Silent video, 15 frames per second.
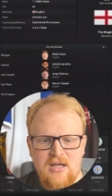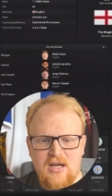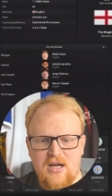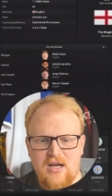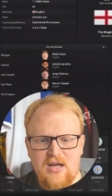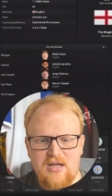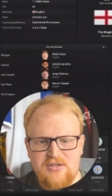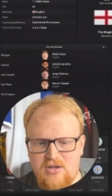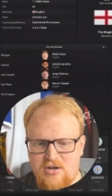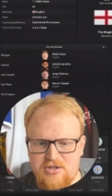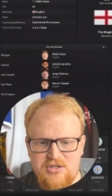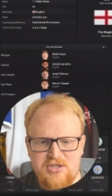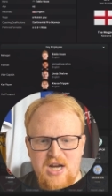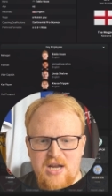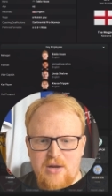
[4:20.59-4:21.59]
Uh, so
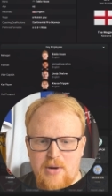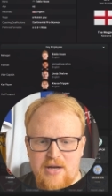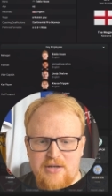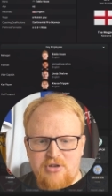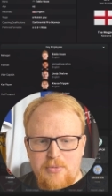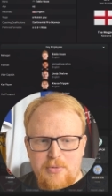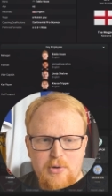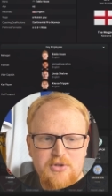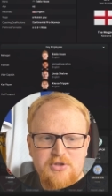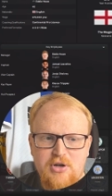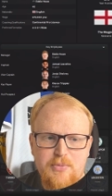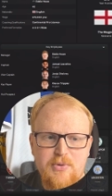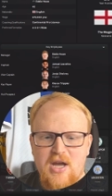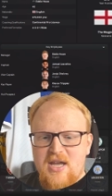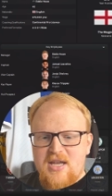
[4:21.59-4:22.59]
just checking where Trippier was.
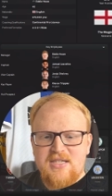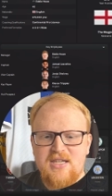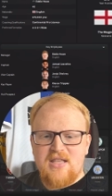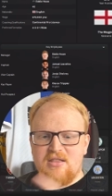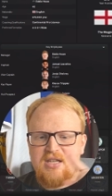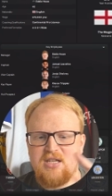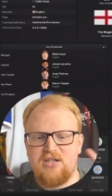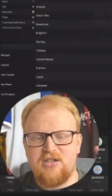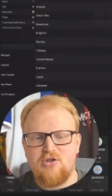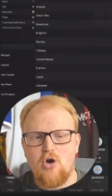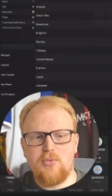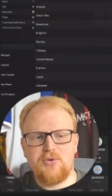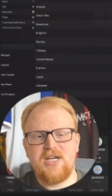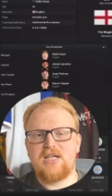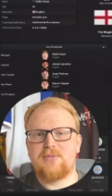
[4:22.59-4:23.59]
Trippier is in the
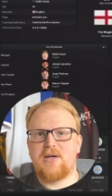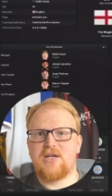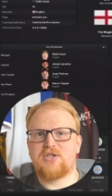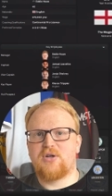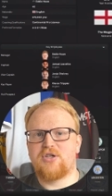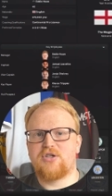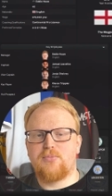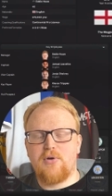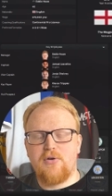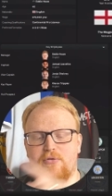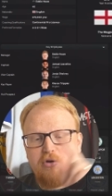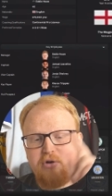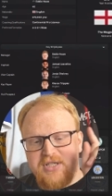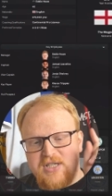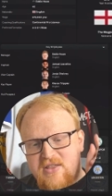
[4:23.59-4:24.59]
normal database, twenty-two point
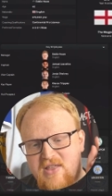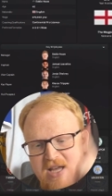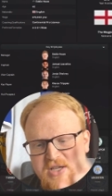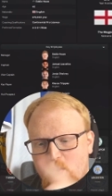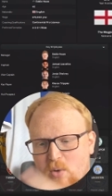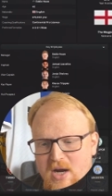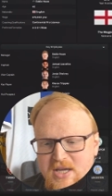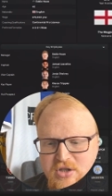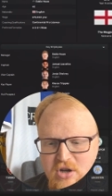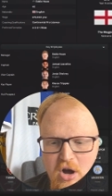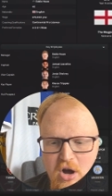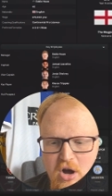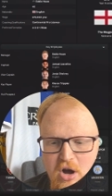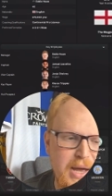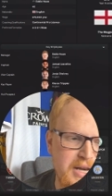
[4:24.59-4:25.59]
four, isn't he? That's why he's not
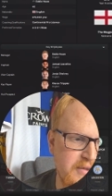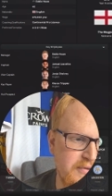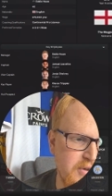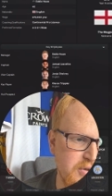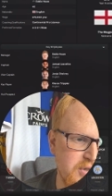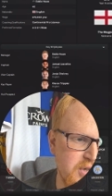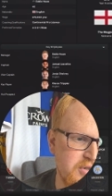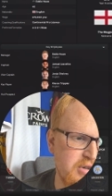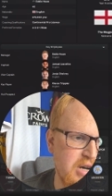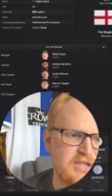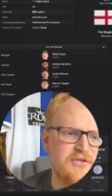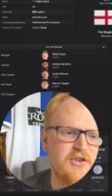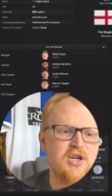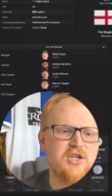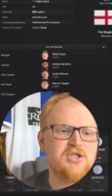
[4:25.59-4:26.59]
on the pending future
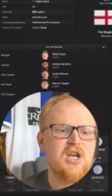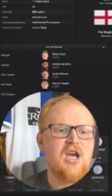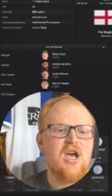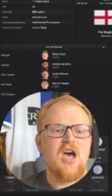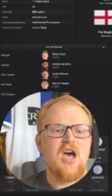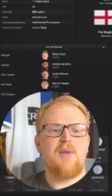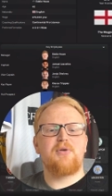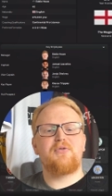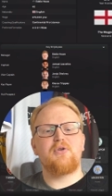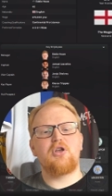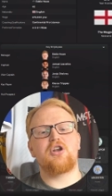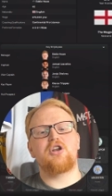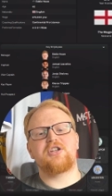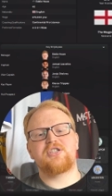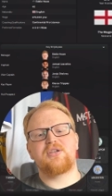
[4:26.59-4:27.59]
transfers. Uh, but if you look
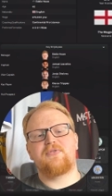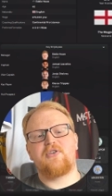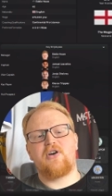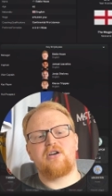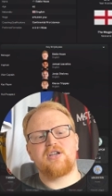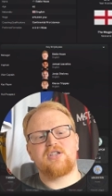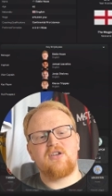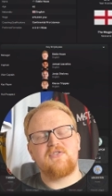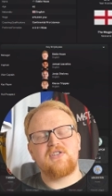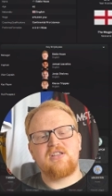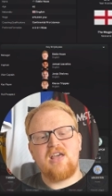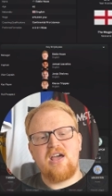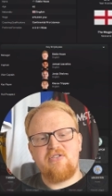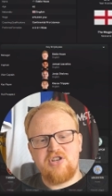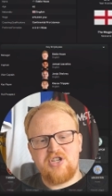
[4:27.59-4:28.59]
at Nottingham Forest, obviously
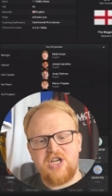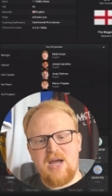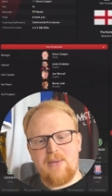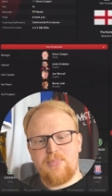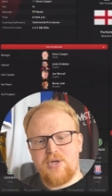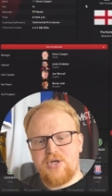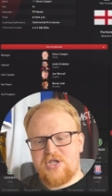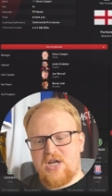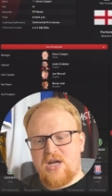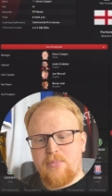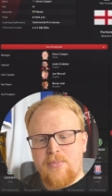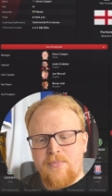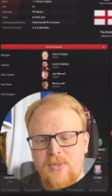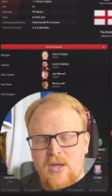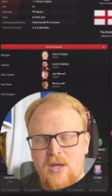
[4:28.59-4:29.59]
they're in the
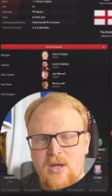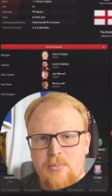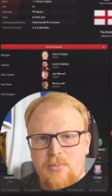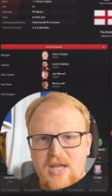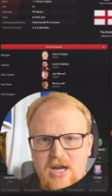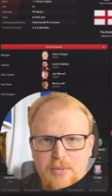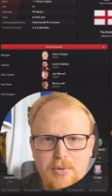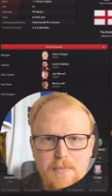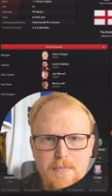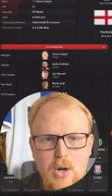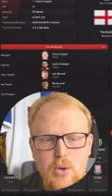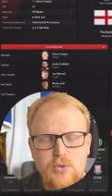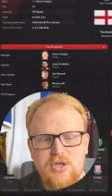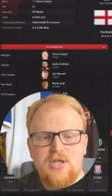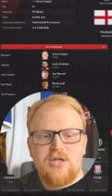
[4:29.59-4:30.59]
Championship, but they got
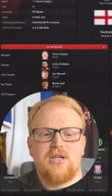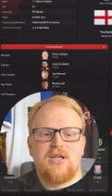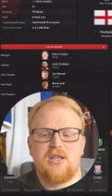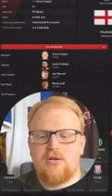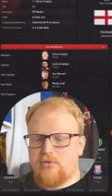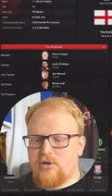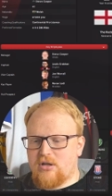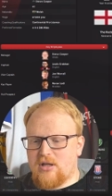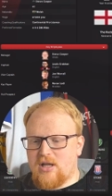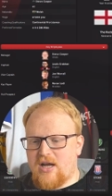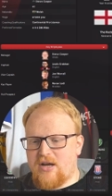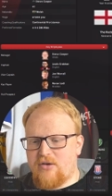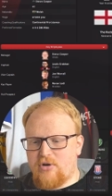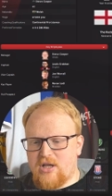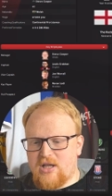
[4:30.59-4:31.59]
promoted in the real
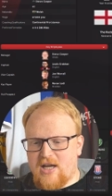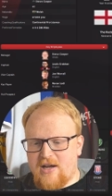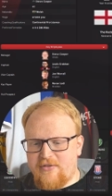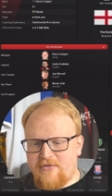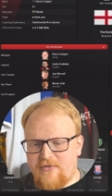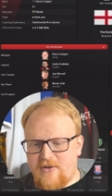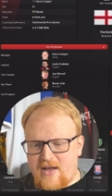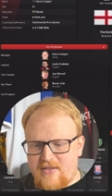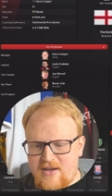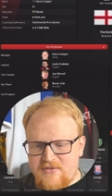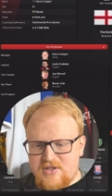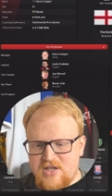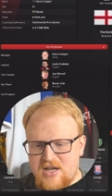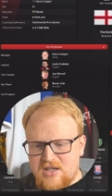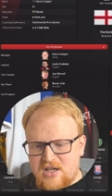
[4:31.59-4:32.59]
in real life, and they've
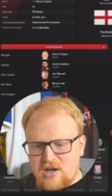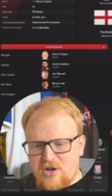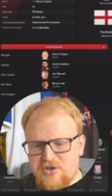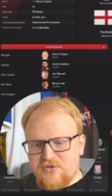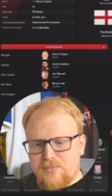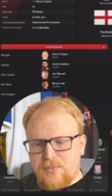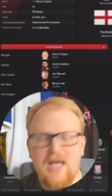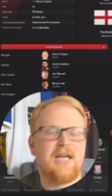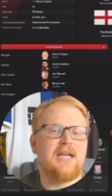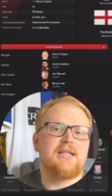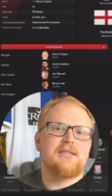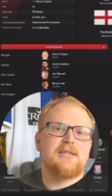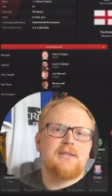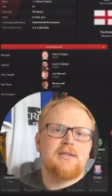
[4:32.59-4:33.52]
signed a lot of players.